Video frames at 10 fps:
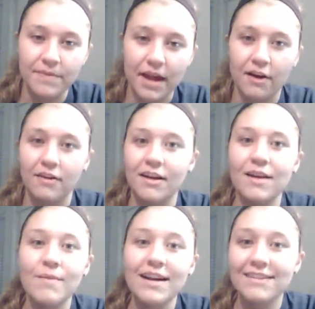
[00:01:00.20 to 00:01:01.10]

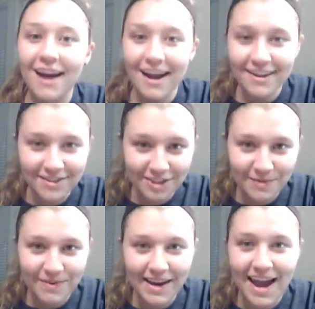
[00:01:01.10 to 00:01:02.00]
calculating my science
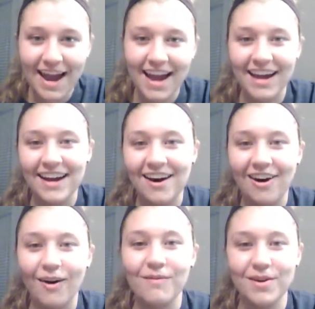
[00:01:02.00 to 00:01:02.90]
GPA,
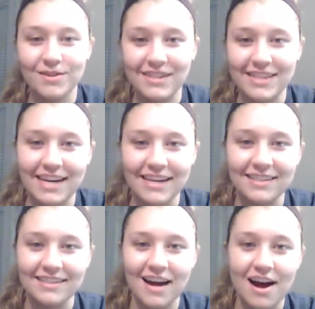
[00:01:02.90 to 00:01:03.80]
all of those
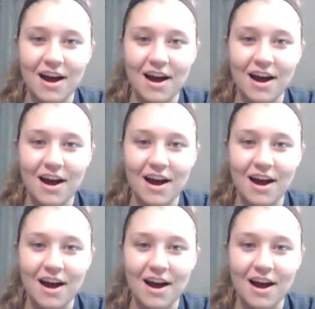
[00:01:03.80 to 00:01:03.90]
things.